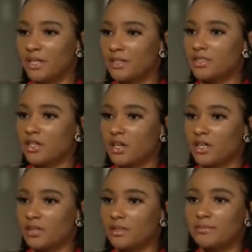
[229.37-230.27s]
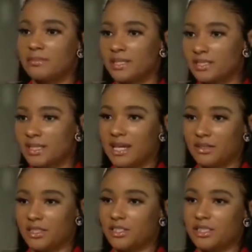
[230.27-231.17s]
But I don't want to talk to you
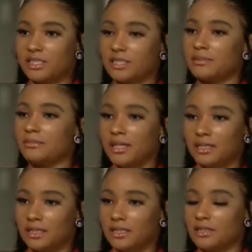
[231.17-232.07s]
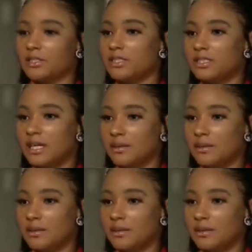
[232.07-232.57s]
either. Now, it's a